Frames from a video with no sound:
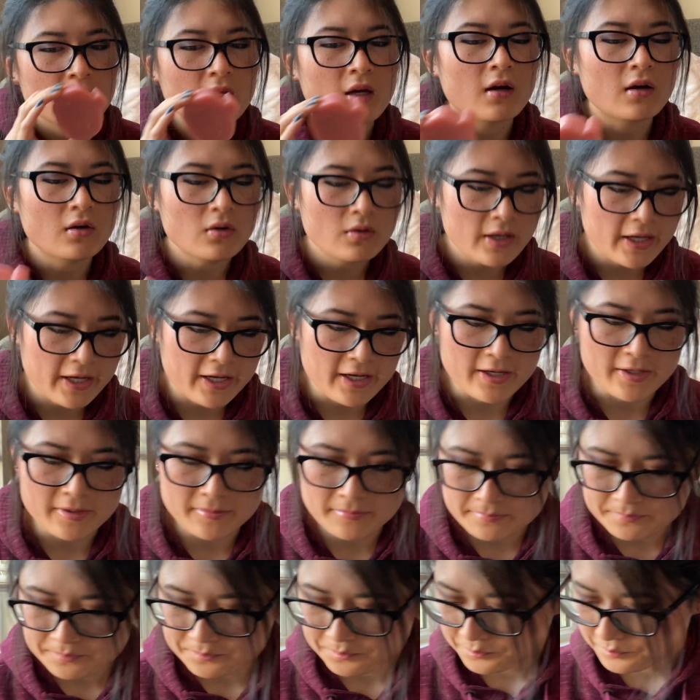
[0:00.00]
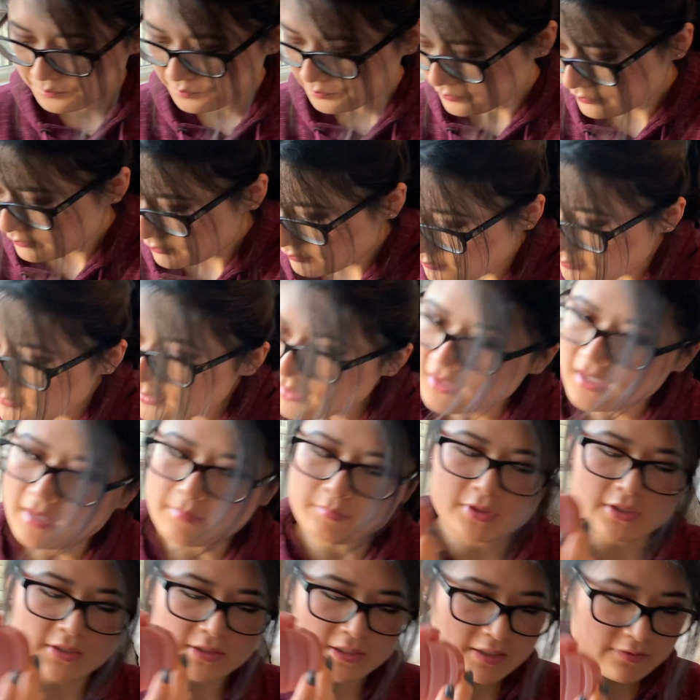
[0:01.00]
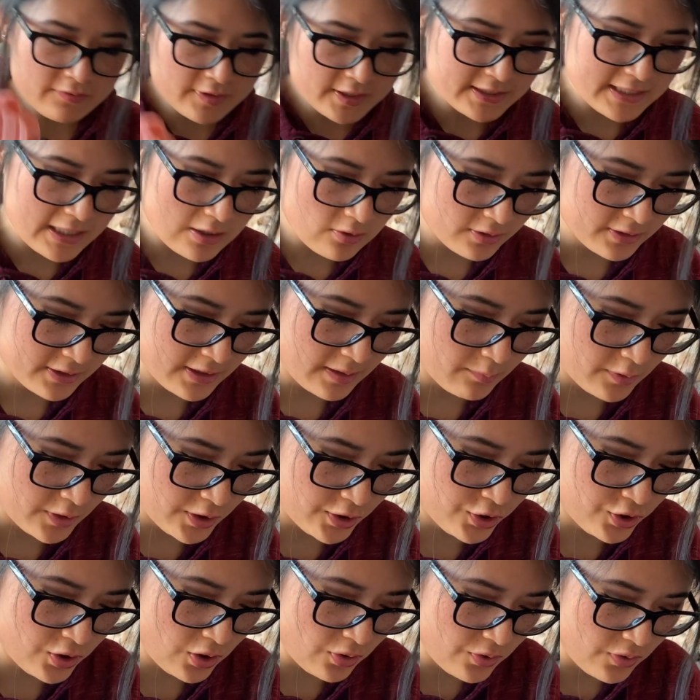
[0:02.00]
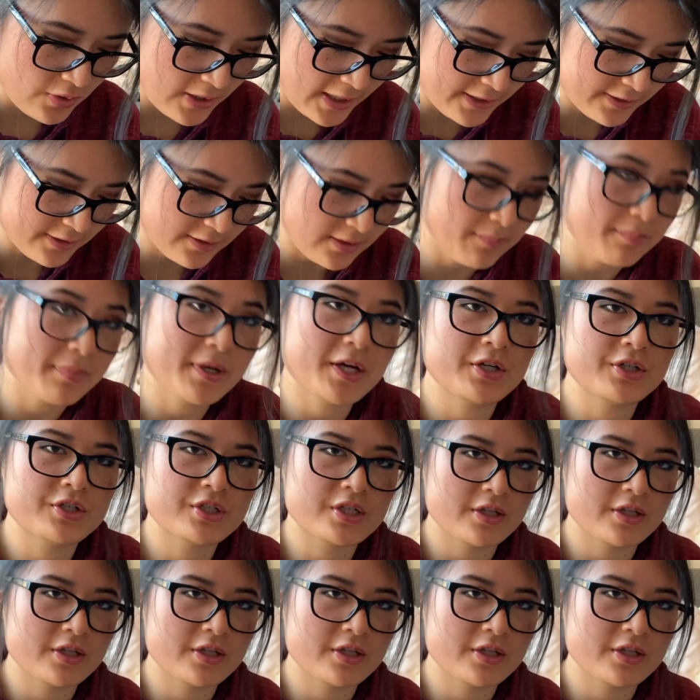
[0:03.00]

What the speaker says: Okay, I'm gonna leave this out because I'm gonna show you guys compared to